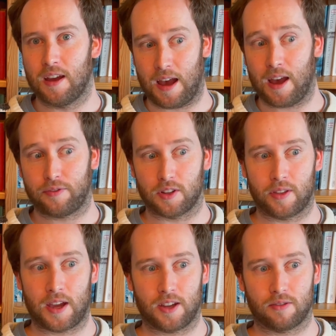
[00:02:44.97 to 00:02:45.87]
After
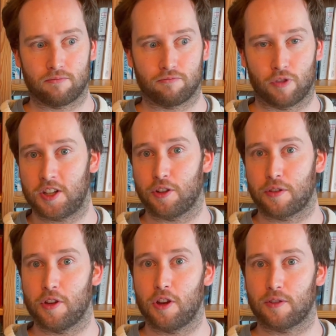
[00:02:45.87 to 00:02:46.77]
that, writing the
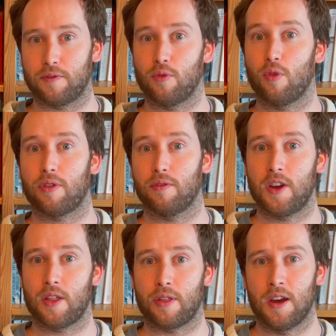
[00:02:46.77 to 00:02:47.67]
third and fourth and
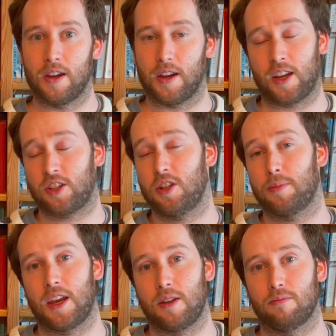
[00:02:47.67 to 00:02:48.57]
fifth actually
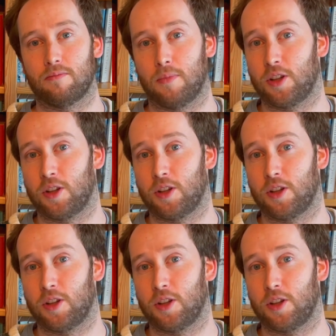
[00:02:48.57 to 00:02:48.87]
became much